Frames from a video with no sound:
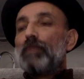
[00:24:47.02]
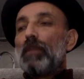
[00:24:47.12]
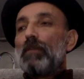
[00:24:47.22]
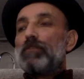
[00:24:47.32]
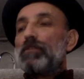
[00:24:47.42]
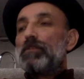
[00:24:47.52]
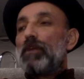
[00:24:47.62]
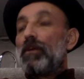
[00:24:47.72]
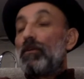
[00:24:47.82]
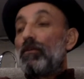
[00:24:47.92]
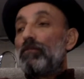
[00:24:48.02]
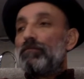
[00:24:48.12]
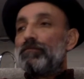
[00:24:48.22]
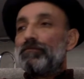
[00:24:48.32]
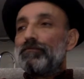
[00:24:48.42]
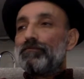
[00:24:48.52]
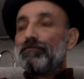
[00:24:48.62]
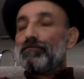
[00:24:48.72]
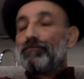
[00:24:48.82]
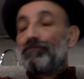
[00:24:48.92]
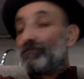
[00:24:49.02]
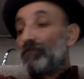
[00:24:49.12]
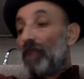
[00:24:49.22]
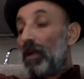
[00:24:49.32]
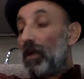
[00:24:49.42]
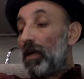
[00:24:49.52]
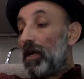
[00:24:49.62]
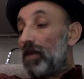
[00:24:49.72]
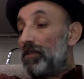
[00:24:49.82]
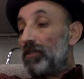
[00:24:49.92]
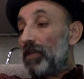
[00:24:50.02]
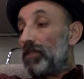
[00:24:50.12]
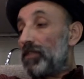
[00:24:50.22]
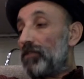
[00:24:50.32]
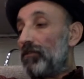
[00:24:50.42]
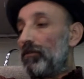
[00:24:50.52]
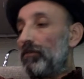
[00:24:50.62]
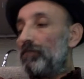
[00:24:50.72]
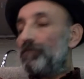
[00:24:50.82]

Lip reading: it just, I don't know. I just don't know.